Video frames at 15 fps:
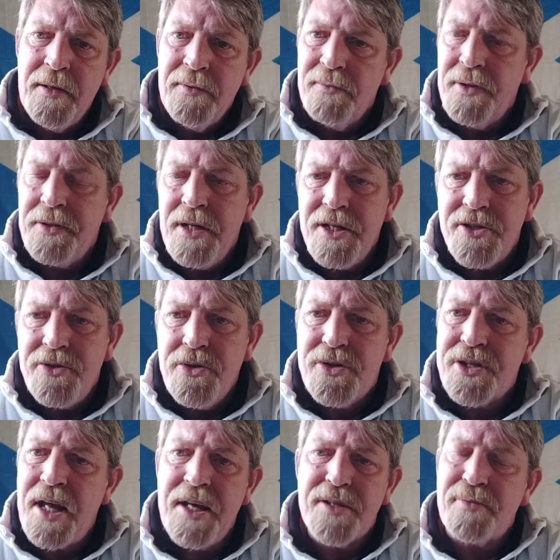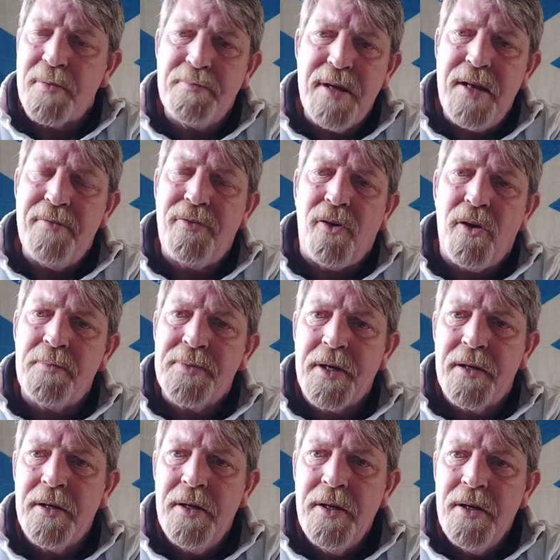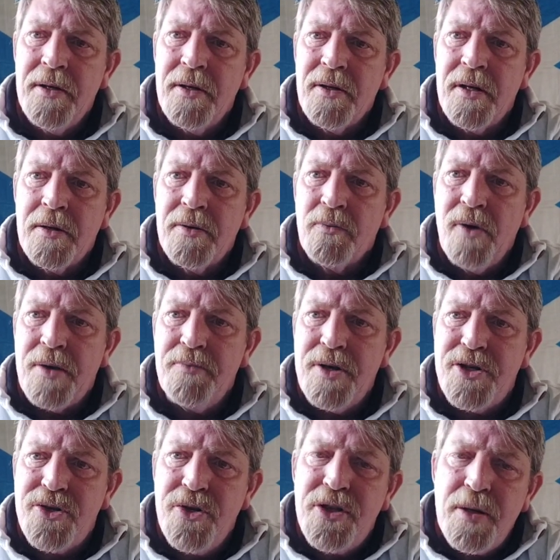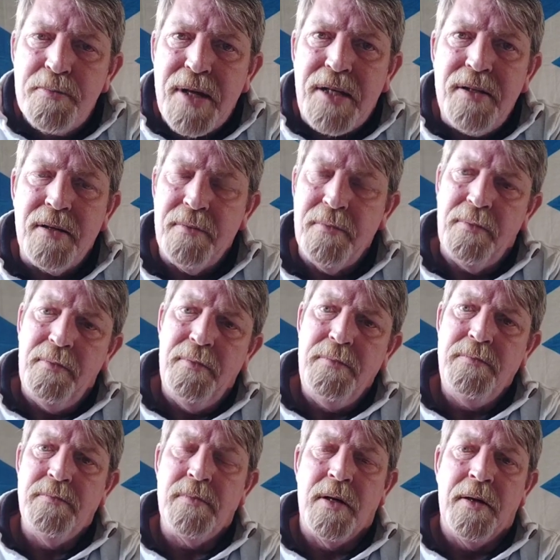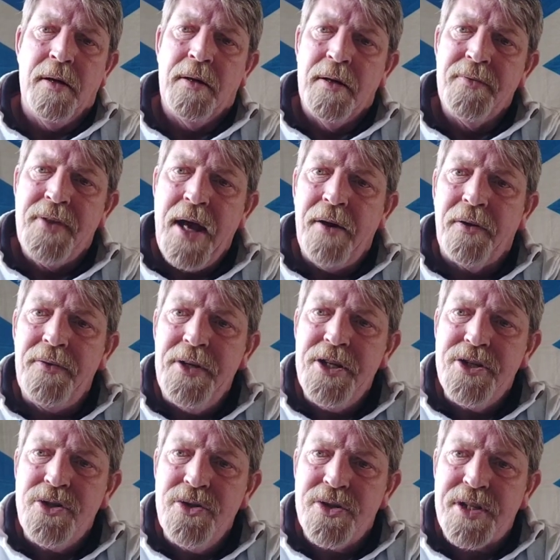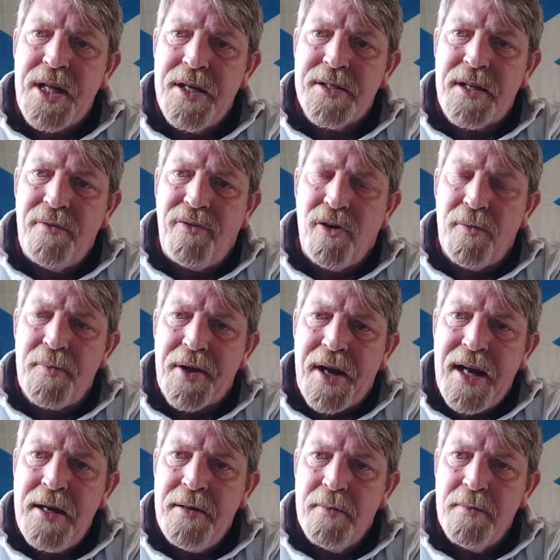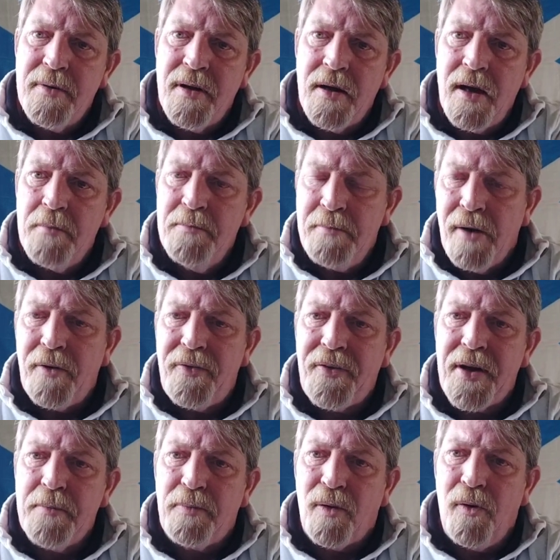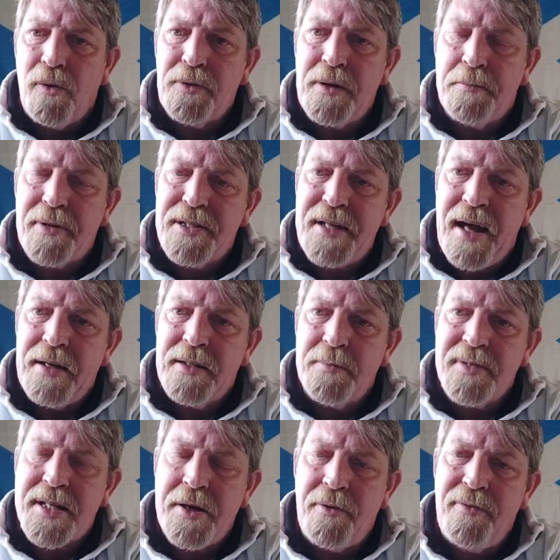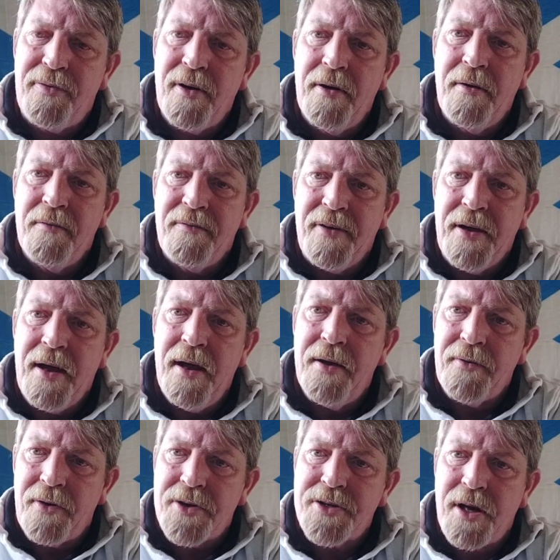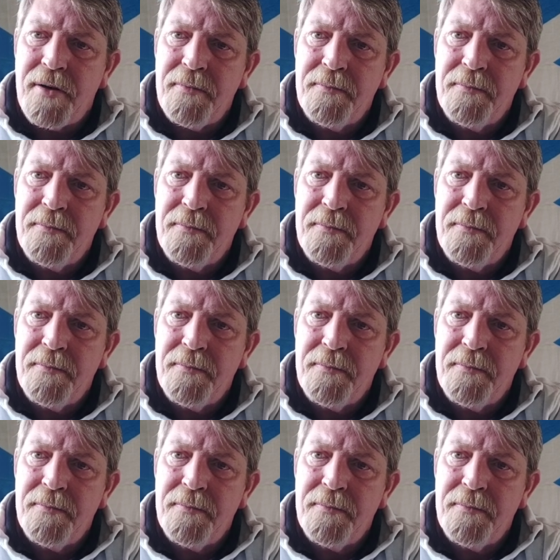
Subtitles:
when these new states were being formed, when we should have been telling these new states to form their own military bloc to protect themselves from Russia.